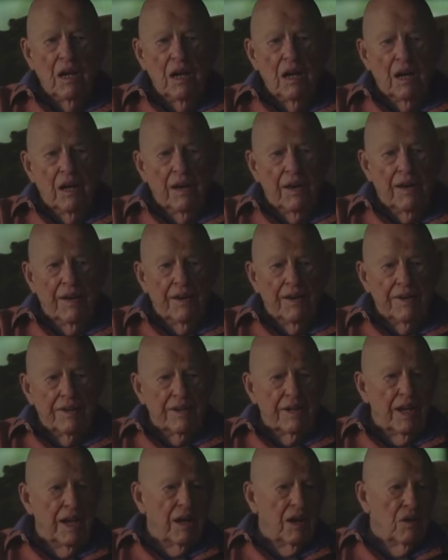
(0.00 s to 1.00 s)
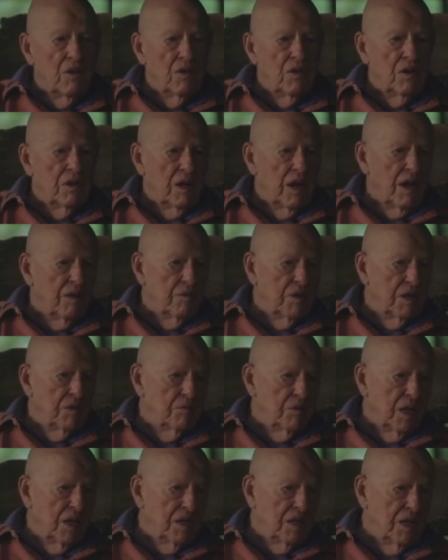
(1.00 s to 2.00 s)
Uh, now I'm
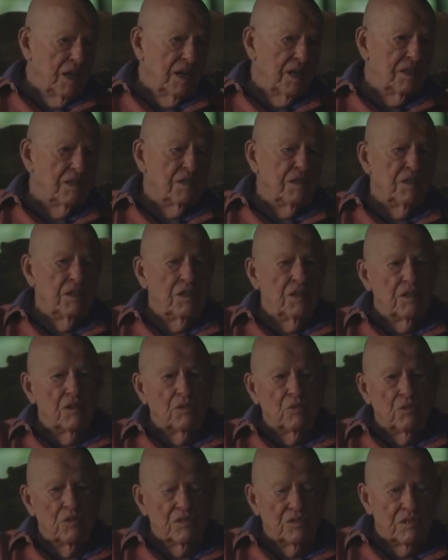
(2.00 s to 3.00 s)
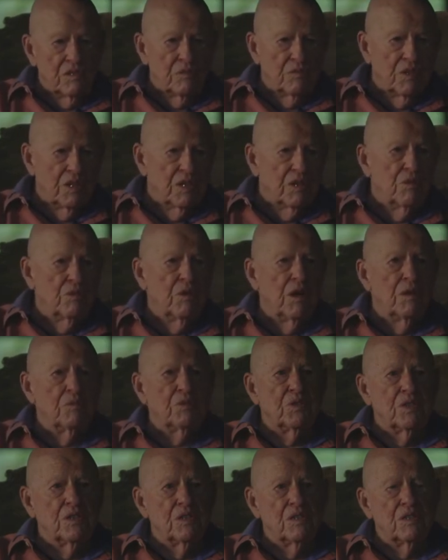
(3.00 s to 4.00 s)
in my ninth year with some
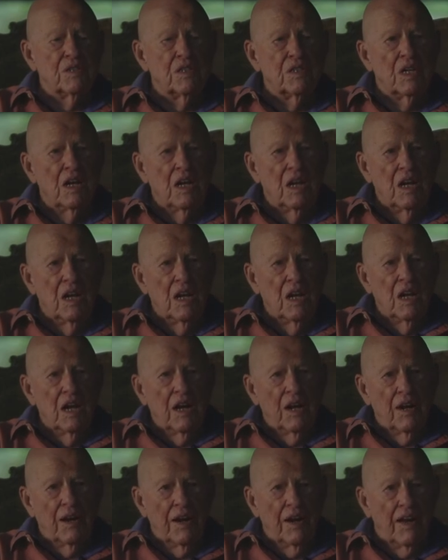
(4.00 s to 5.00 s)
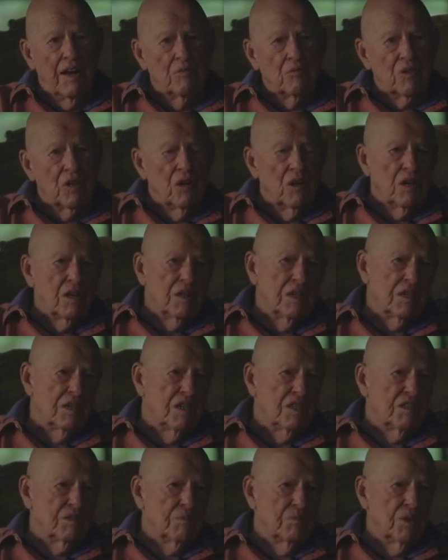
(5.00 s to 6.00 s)
interruptions. Uh, I'm calling
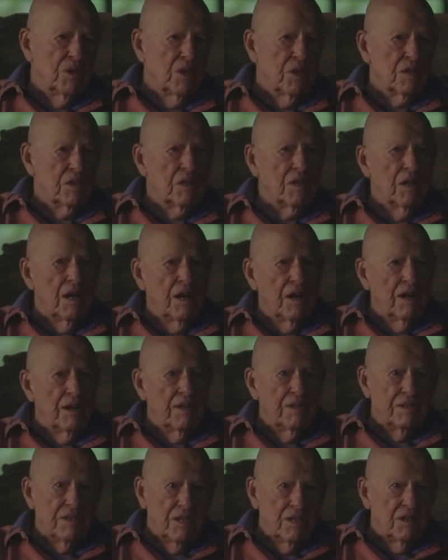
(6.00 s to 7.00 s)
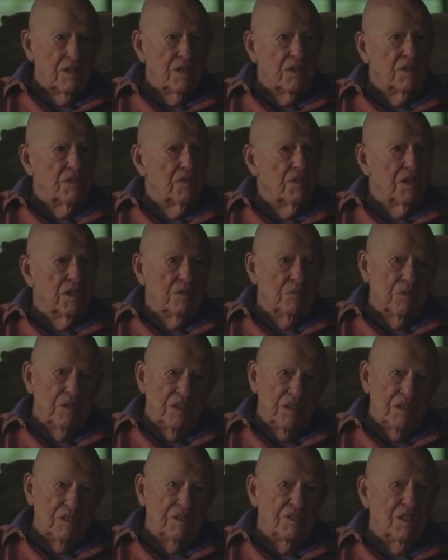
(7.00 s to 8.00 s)
this book uh, tentatively,
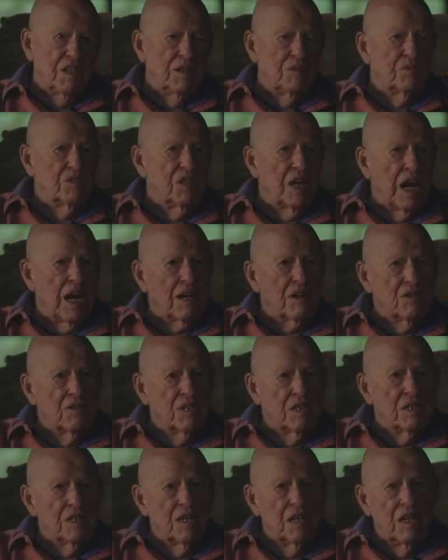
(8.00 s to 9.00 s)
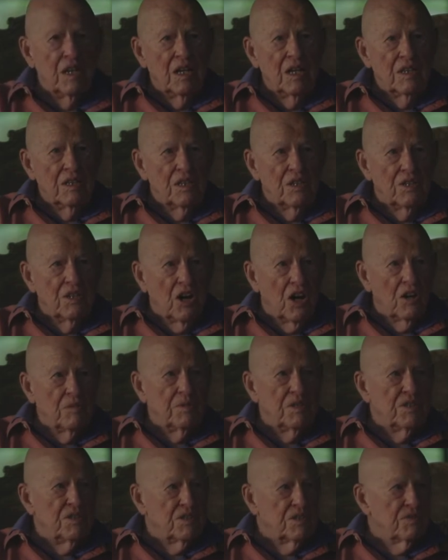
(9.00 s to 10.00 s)
but it seems accurate The
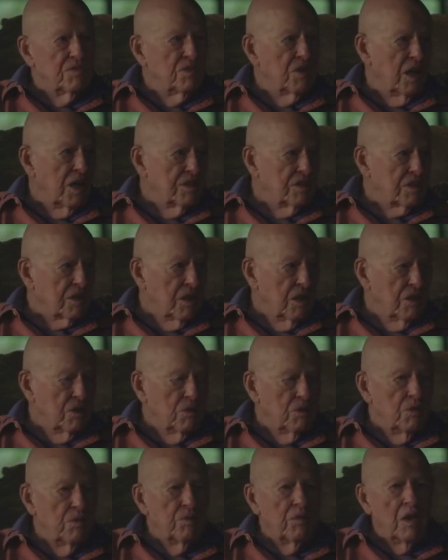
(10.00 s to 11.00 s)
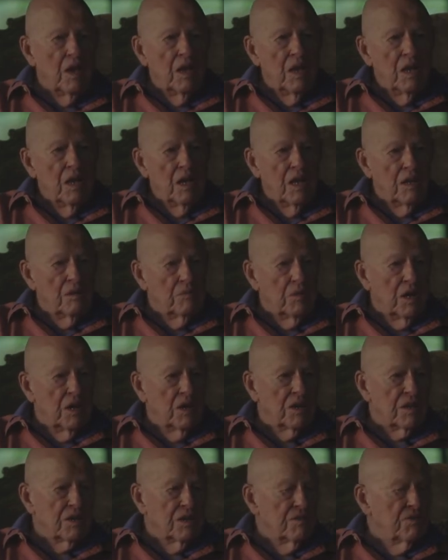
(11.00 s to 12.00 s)
Darbees of Roscoe An
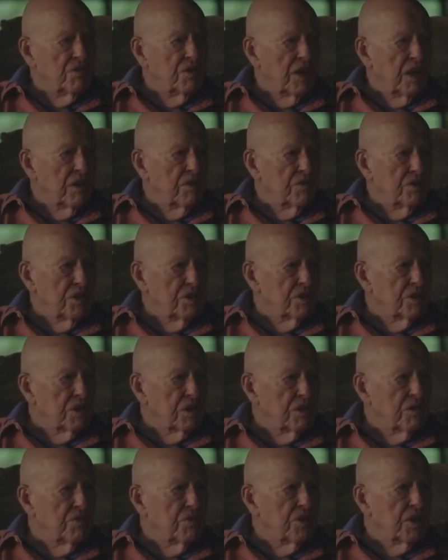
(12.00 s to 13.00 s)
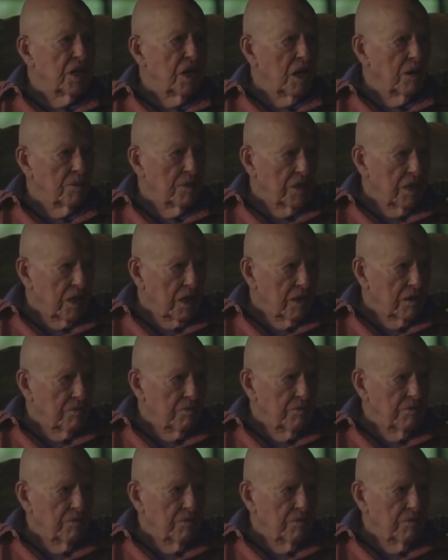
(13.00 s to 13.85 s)
American Fly Fishing Phenomenon.